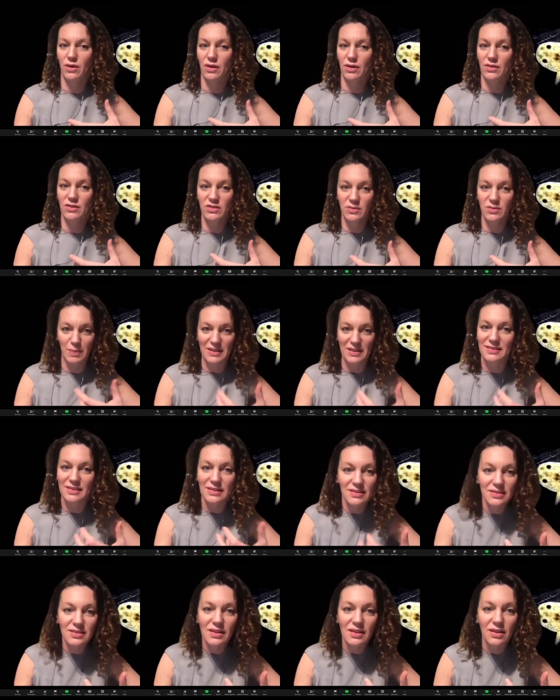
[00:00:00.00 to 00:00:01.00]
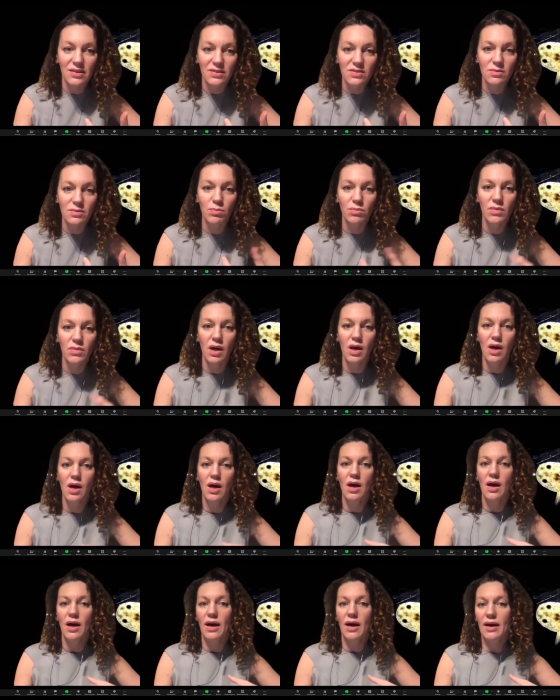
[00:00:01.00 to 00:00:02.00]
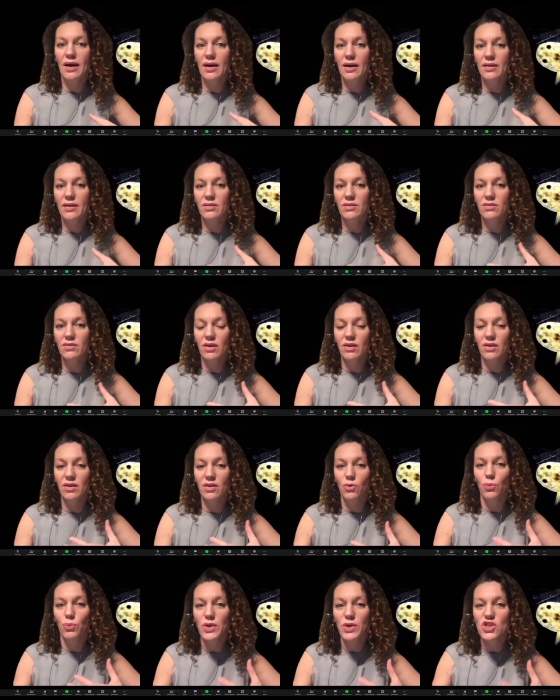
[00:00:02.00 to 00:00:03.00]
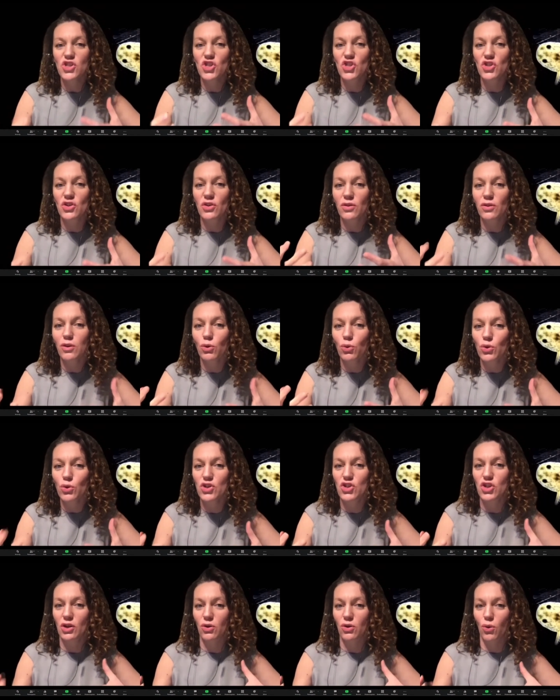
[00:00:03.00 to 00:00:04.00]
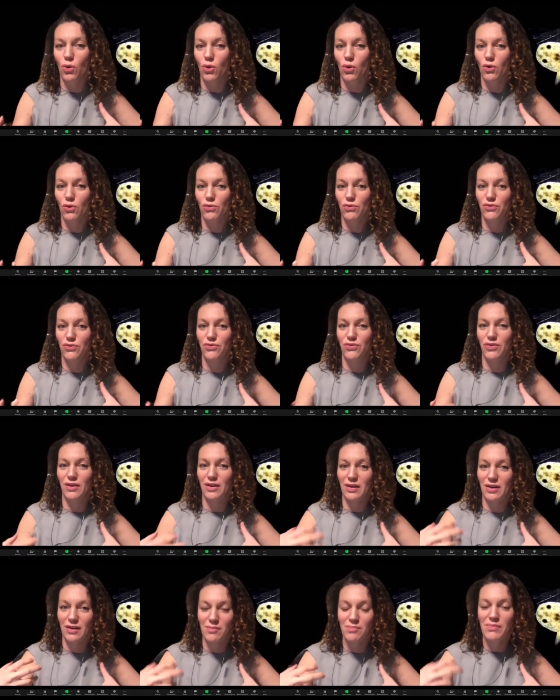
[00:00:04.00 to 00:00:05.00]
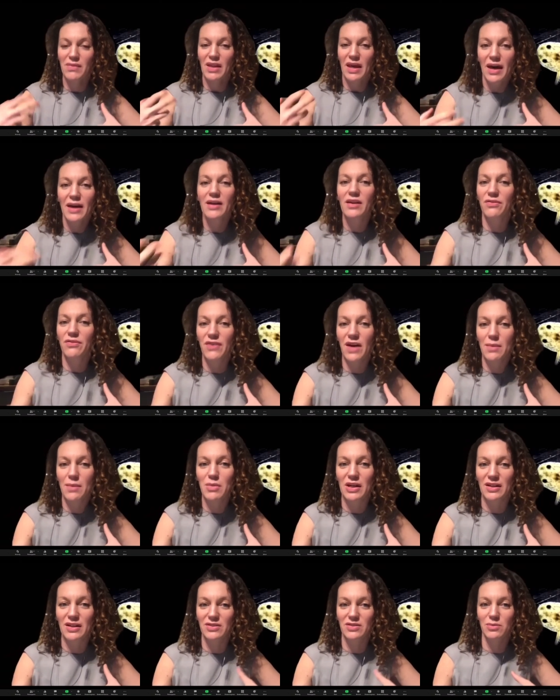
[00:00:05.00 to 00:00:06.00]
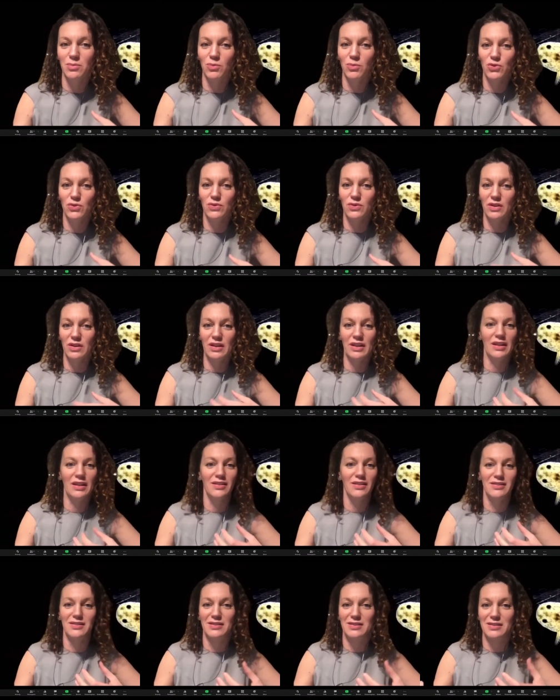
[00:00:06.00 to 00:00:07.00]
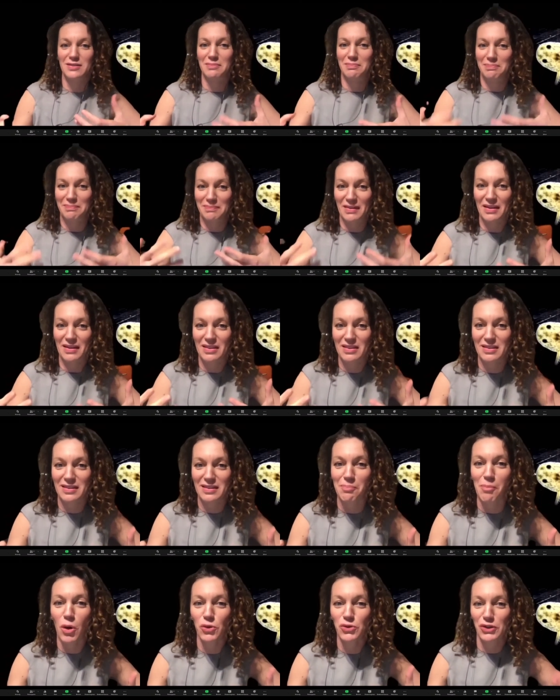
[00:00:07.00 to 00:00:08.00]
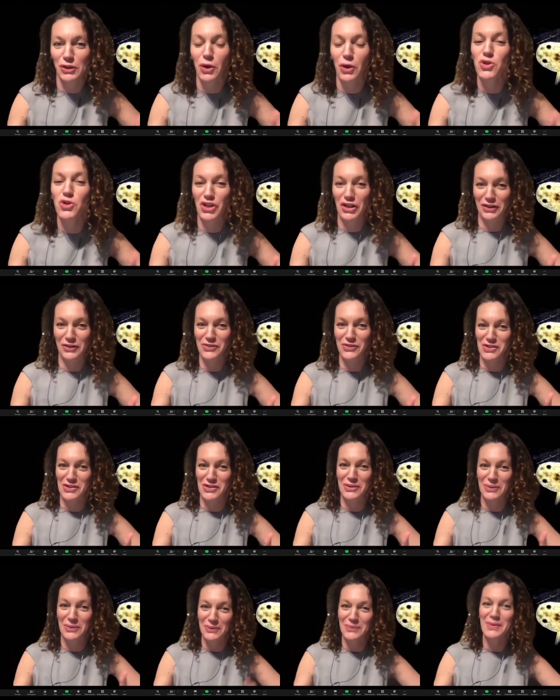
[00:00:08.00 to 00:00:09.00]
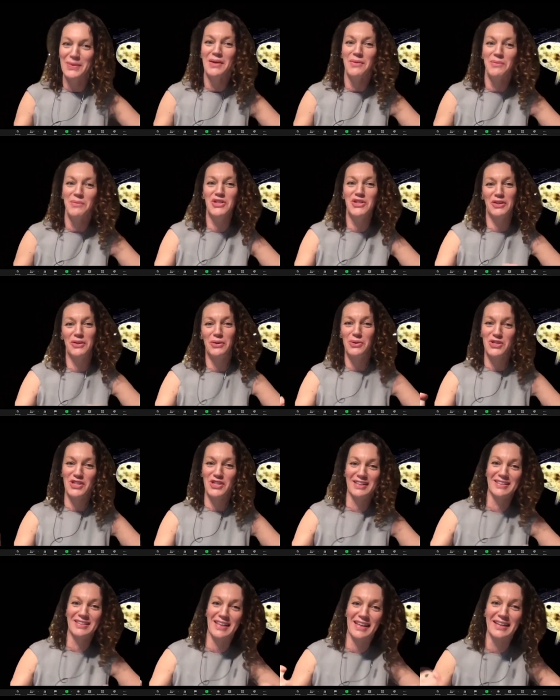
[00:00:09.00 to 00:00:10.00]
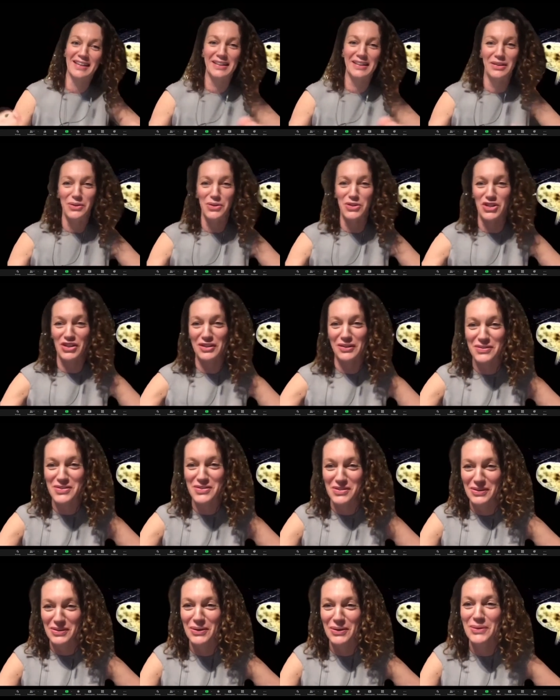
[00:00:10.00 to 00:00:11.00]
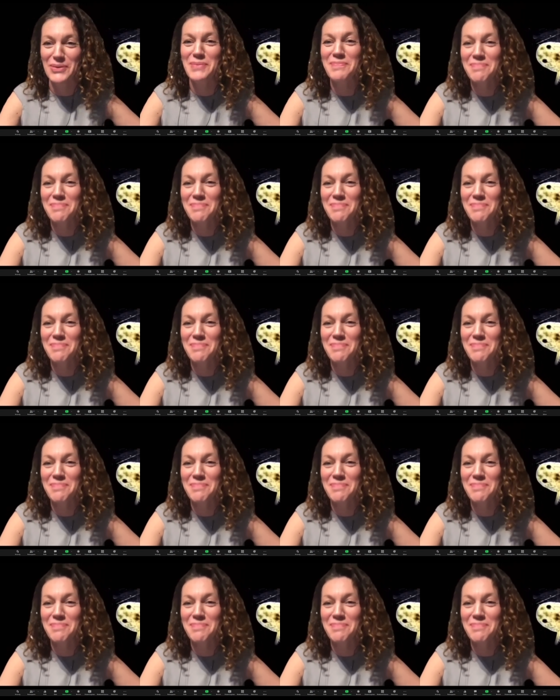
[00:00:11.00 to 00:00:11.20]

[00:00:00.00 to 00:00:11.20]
speciesism, and which logic of ecofeminism is the most logical to you? Which logic is ecological to you?